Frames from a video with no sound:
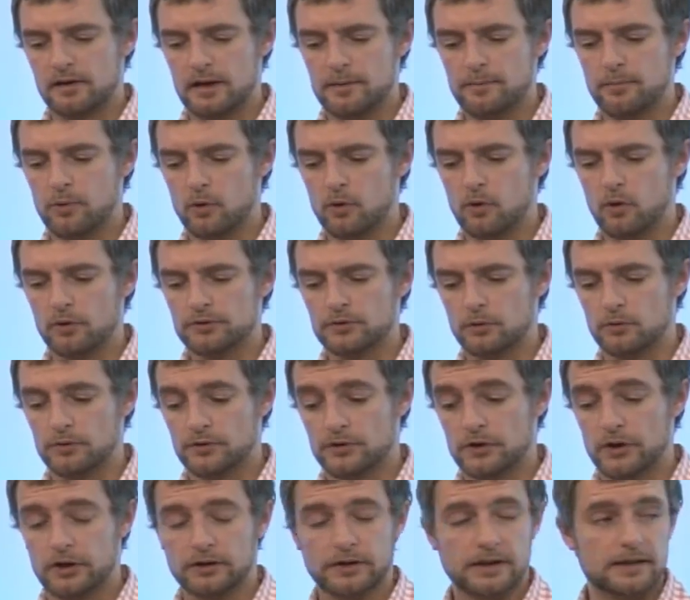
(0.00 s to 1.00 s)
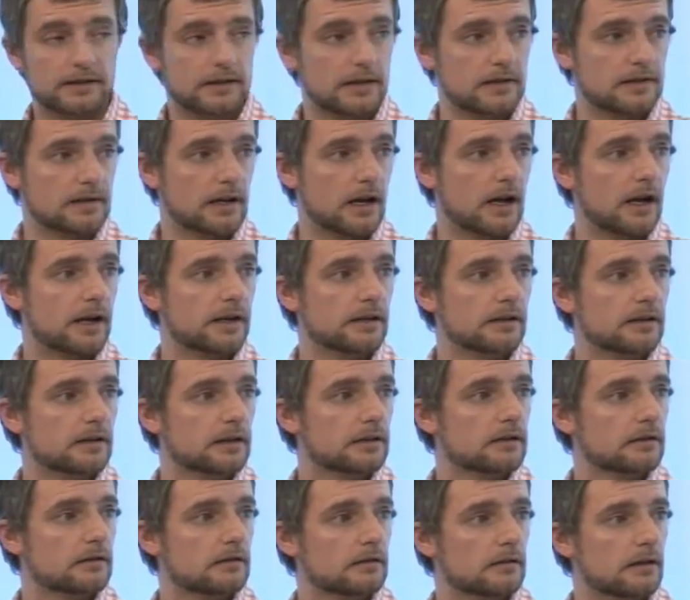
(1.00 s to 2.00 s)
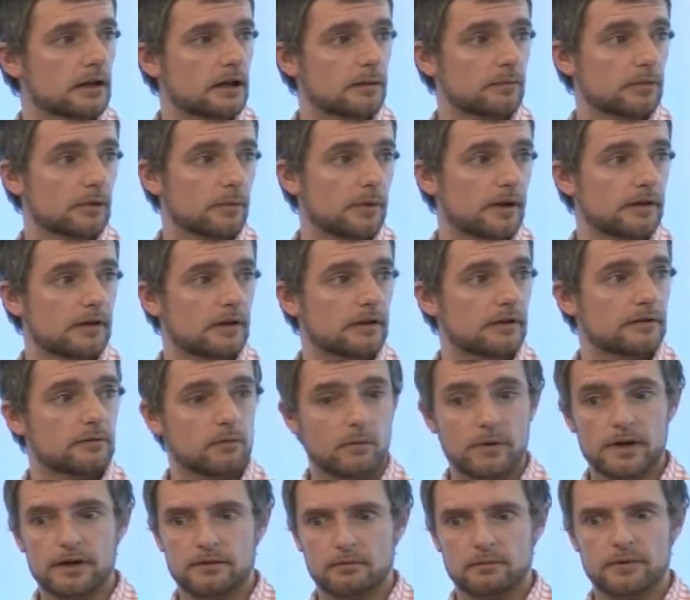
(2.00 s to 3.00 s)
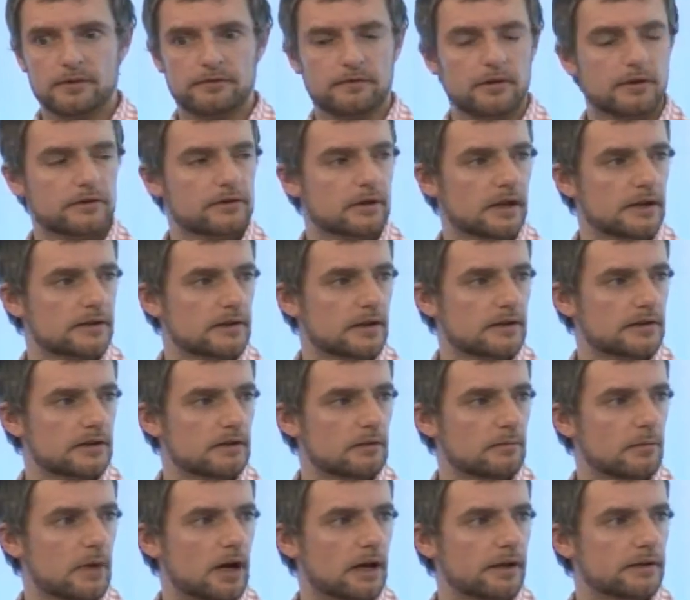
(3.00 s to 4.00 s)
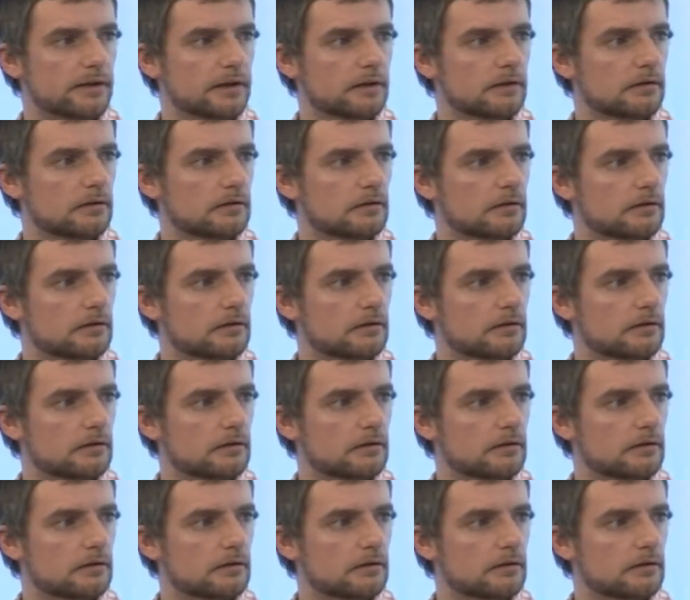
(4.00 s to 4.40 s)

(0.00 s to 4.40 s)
bought or certainly designed and implemented with virtualization in mind.